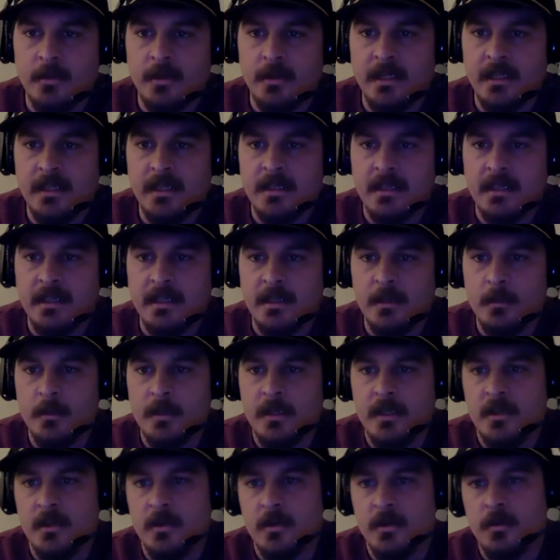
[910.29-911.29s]
anything that we
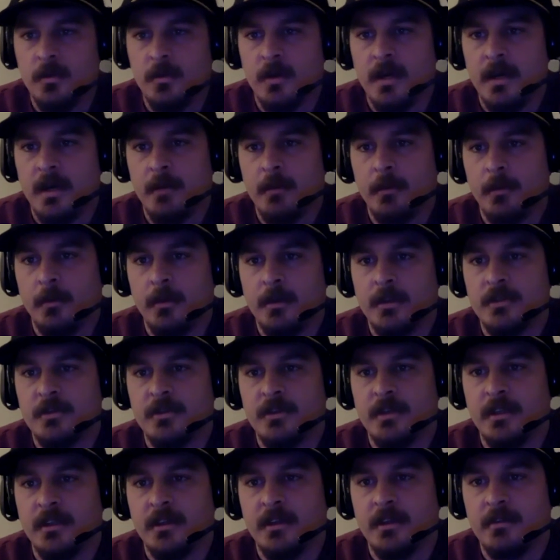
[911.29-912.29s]
do, right? We run
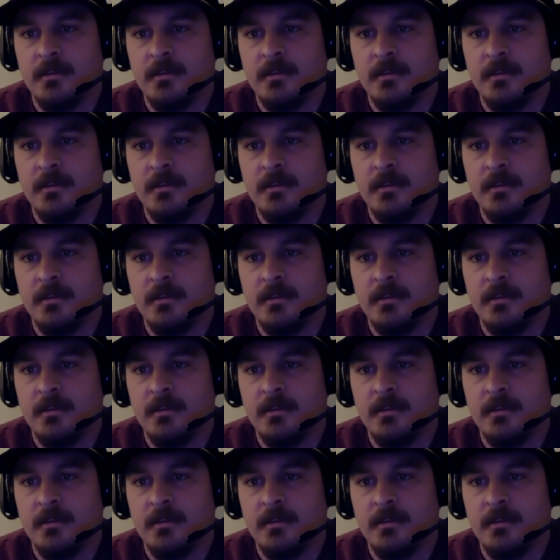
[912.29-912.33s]
strictly off